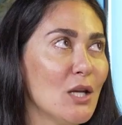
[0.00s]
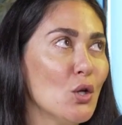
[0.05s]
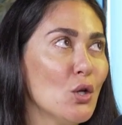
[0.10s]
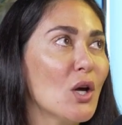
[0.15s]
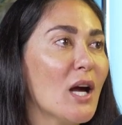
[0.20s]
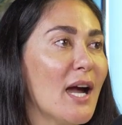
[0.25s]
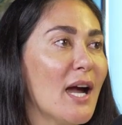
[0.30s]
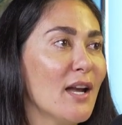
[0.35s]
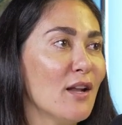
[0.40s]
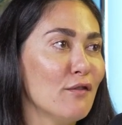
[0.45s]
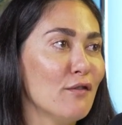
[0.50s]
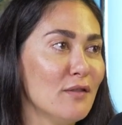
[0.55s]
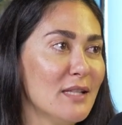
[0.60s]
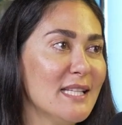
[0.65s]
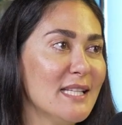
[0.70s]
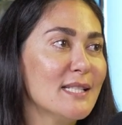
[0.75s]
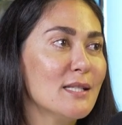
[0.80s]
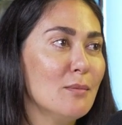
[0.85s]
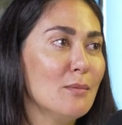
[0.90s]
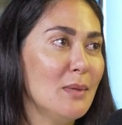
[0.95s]
you kind of
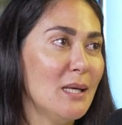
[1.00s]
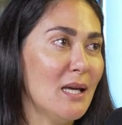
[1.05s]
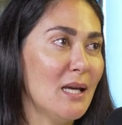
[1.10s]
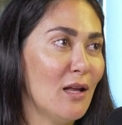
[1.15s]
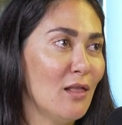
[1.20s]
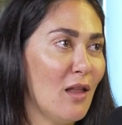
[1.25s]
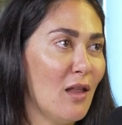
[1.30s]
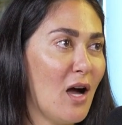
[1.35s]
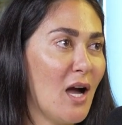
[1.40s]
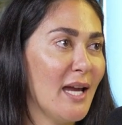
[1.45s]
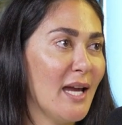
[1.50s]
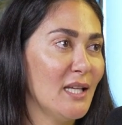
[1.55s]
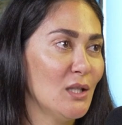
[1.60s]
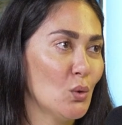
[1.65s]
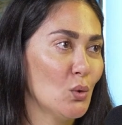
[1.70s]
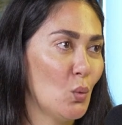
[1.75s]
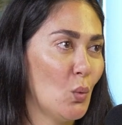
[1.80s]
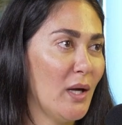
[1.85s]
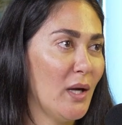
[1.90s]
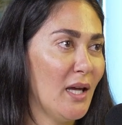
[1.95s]
need to be aligned
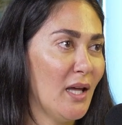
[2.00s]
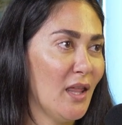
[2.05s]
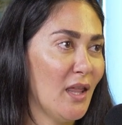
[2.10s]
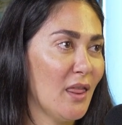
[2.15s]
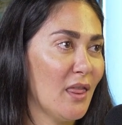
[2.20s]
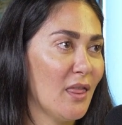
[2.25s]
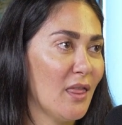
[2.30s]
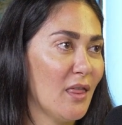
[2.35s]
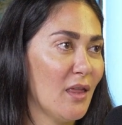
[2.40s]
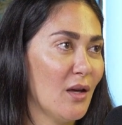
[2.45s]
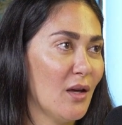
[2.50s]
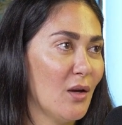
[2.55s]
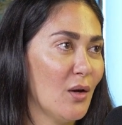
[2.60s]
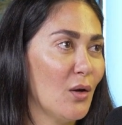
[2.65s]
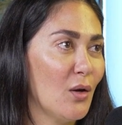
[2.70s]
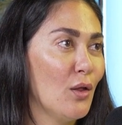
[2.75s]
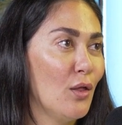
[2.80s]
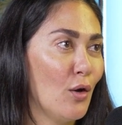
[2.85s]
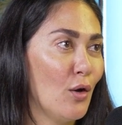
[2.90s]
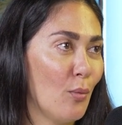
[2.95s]
with
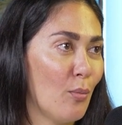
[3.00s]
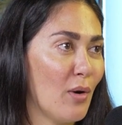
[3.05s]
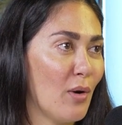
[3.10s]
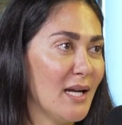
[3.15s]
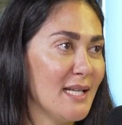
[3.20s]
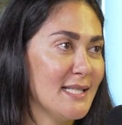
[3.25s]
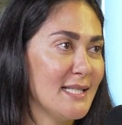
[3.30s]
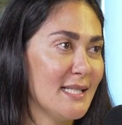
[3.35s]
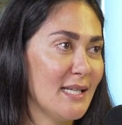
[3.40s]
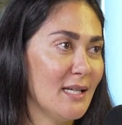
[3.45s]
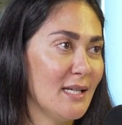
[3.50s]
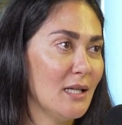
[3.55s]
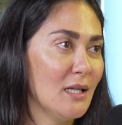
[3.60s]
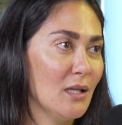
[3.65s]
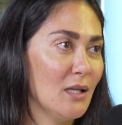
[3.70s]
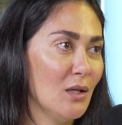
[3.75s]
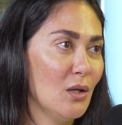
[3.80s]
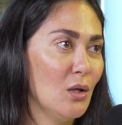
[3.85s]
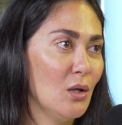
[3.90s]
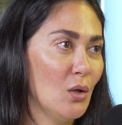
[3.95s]
their pricing,
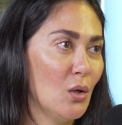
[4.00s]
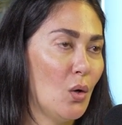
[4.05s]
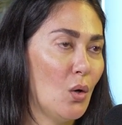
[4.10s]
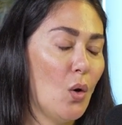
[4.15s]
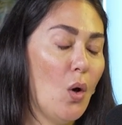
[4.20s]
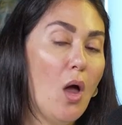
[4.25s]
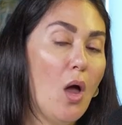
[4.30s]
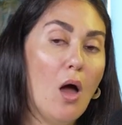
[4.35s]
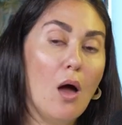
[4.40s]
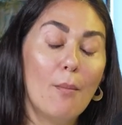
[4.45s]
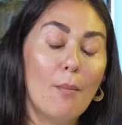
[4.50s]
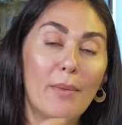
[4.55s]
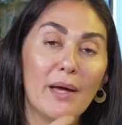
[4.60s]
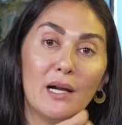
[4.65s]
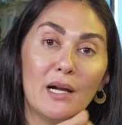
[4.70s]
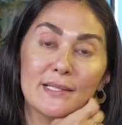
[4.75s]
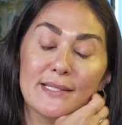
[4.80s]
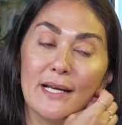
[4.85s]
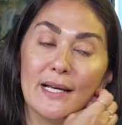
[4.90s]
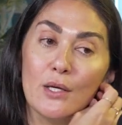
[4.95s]
But
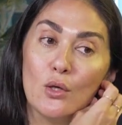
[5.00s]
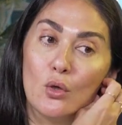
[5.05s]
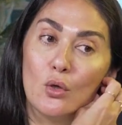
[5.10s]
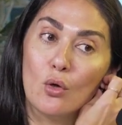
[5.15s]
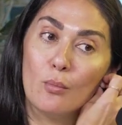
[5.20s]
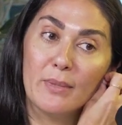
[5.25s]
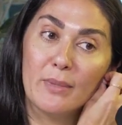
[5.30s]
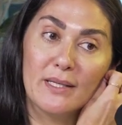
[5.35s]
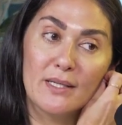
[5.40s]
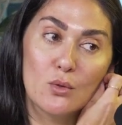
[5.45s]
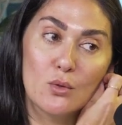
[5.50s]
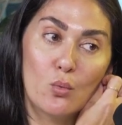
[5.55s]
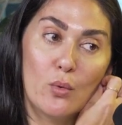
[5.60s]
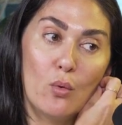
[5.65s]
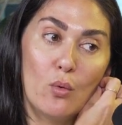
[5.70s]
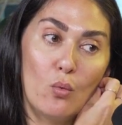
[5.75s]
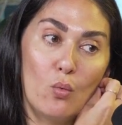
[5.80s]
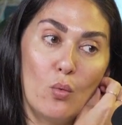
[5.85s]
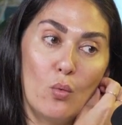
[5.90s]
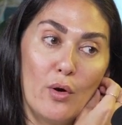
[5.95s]
I'll tell you, because
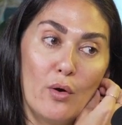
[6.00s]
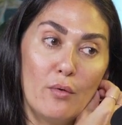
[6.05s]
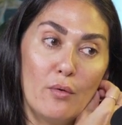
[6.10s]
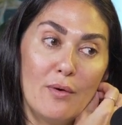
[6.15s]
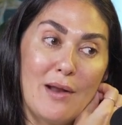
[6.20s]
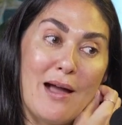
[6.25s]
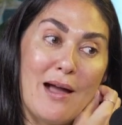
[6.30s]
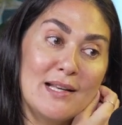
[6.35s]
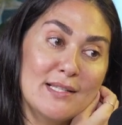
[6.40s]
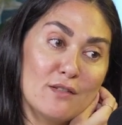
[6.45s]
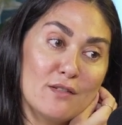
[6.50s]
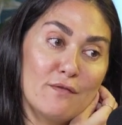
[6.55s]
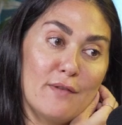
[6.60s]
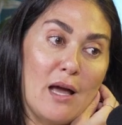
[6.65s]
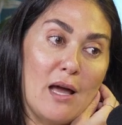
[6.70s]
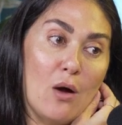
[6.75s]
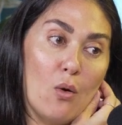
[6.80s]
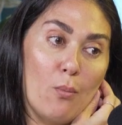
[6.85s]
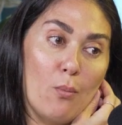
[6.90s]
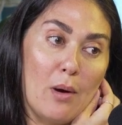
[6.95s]
we're as of
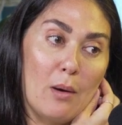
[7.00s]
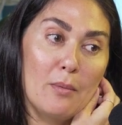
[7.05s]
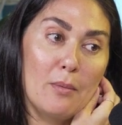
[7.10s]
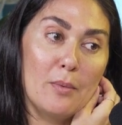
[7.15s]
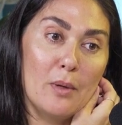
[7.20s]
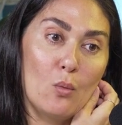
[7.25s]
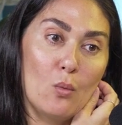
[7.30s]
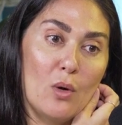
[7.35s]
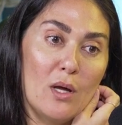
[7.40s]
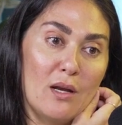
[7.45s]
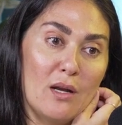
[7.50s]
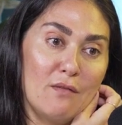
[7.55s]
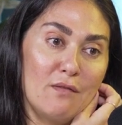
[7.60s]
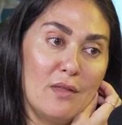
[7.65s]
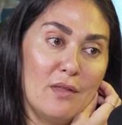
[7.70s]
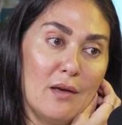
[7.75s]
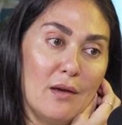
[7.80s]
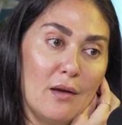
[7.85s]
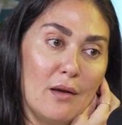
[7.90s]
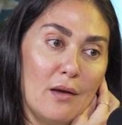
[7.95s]
now probably one of
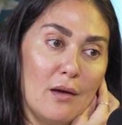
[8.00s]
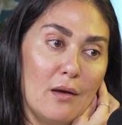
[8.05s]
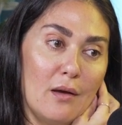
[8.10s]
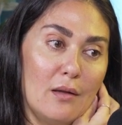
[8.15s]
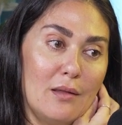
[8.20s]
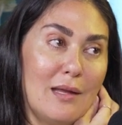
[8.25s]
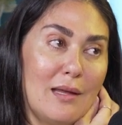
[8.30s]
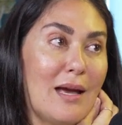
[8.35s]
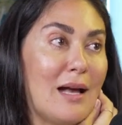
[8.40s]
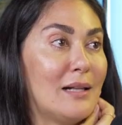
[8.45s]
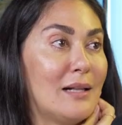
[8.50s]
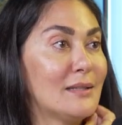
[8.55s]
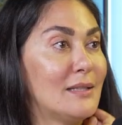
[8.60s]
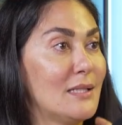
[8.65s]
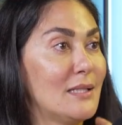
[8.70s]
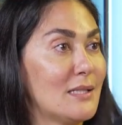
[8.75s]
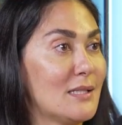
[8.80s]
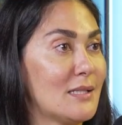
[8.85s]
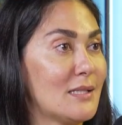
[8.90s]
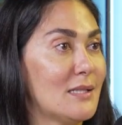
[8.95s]
the
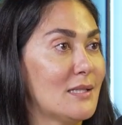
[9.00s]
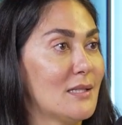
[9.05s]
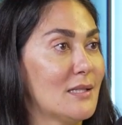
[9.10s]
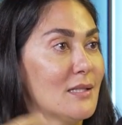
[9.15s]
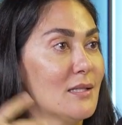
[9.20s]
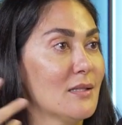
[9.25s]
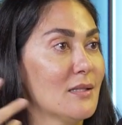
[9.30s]
eldest